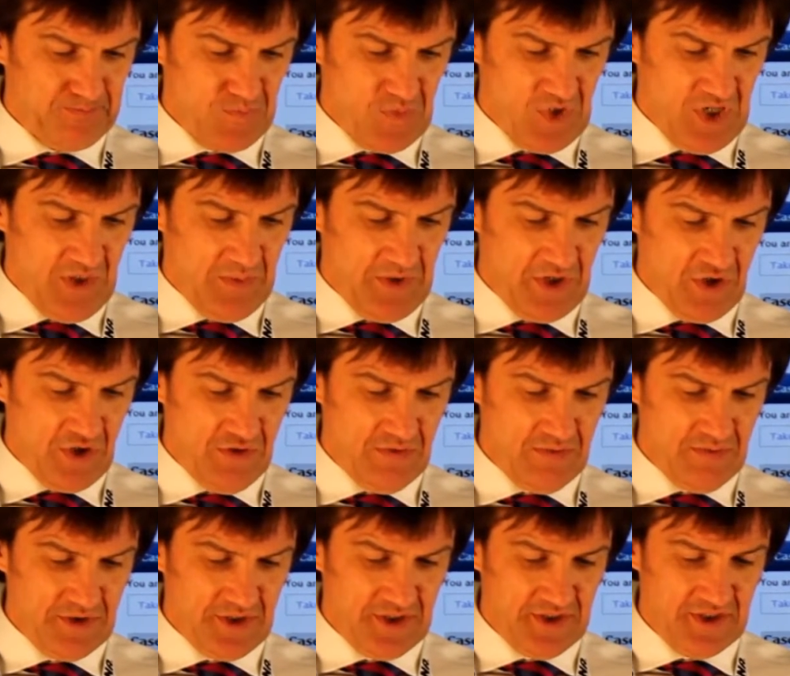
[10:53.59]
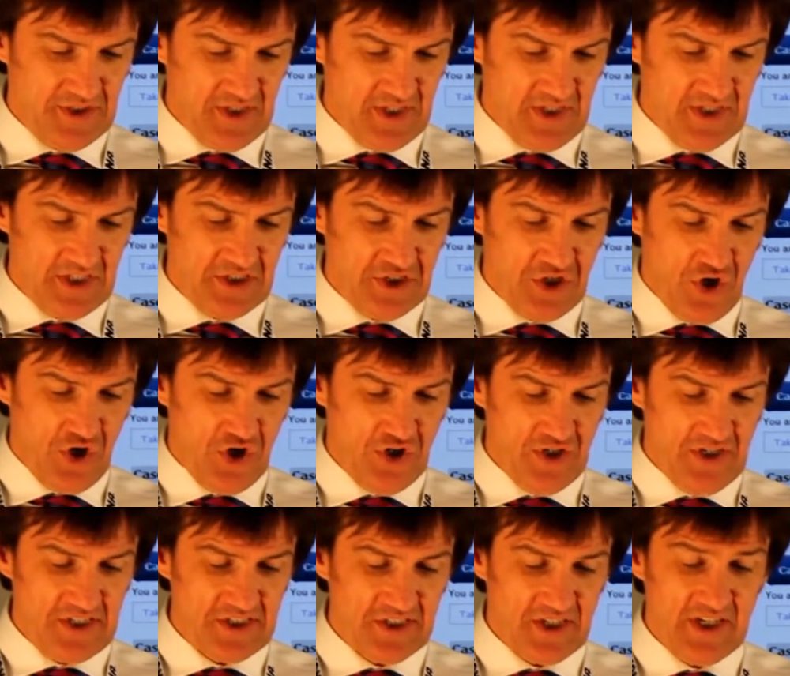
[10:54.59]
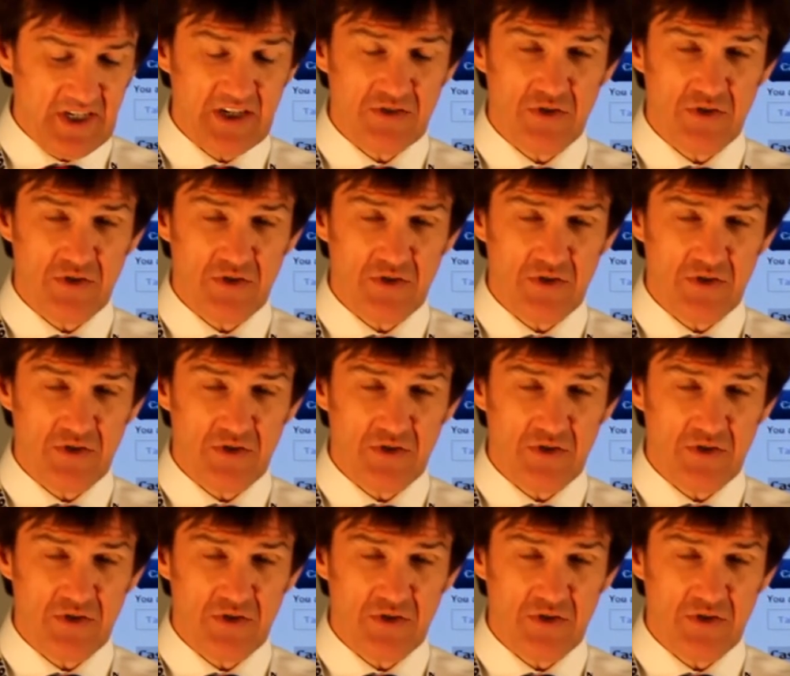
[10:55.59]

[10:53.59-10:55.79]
Here we go. So this is it. It's currently sitting